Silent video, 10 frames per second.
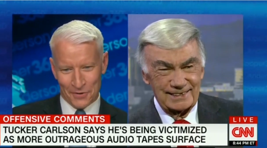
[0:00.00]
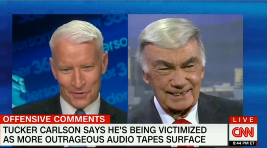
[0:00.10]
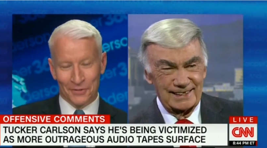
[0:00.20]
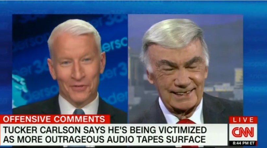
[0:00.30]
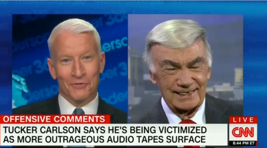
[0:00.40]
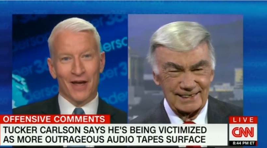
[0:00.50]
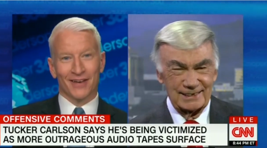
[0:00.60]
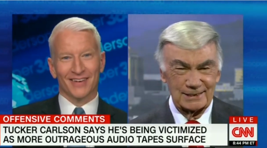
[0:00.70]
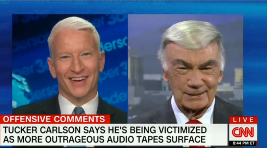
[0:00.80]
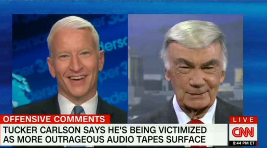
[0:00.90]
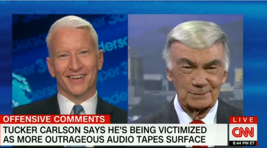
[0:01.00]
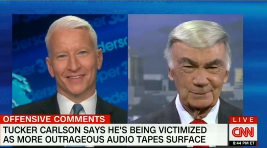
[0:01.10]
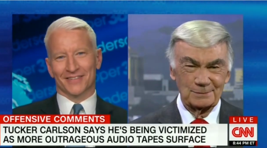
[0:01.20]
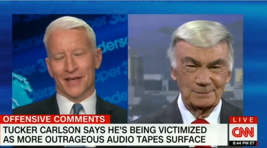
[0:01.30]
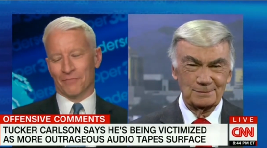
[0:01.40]
Speaker 1: Well, you look great. Uh,
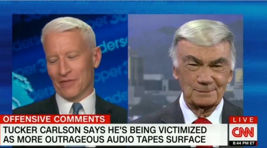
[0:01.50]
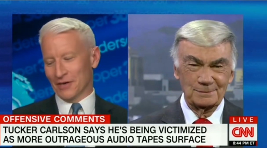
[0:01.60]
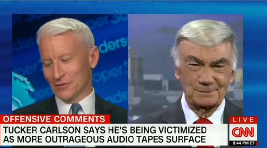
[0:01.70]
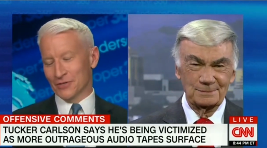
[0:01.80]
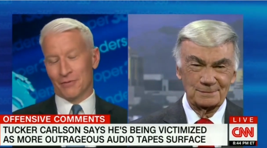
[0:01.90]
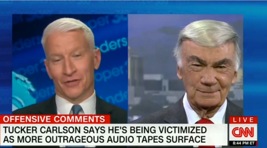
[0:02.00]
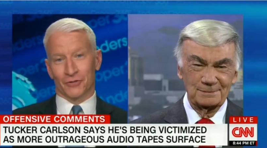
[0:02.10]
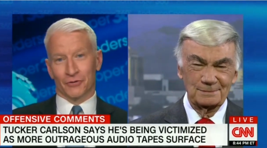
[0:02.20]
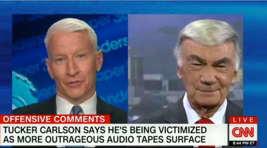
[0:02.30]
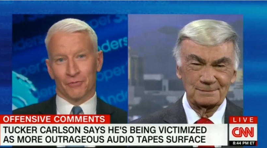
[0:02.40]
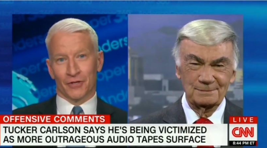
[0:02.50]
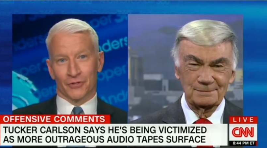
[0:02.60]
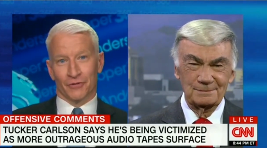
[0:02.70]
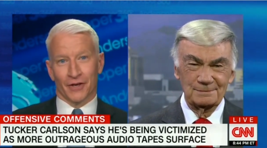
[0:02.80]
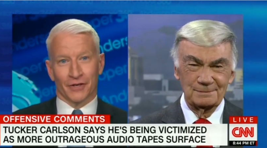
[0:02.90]
Sam, thank you so much. Always a
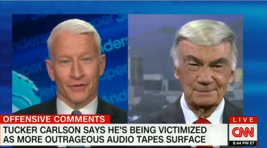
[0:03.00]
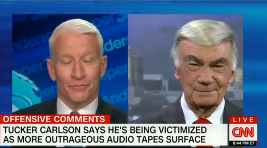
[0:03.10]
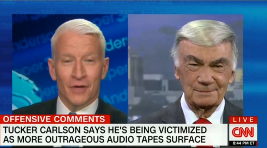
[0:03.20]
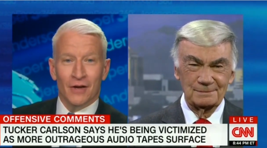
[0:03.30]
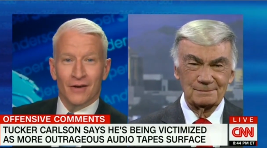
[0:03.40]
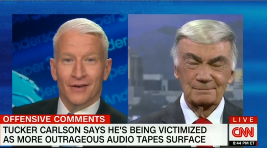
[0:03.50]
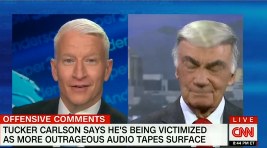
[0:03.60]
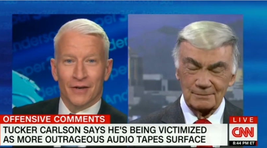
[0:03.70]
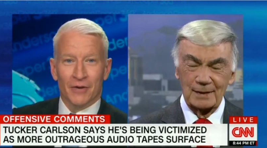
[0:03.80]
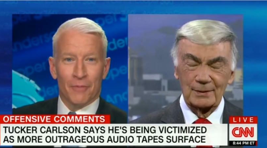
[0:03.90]
pleasure. Thank you. My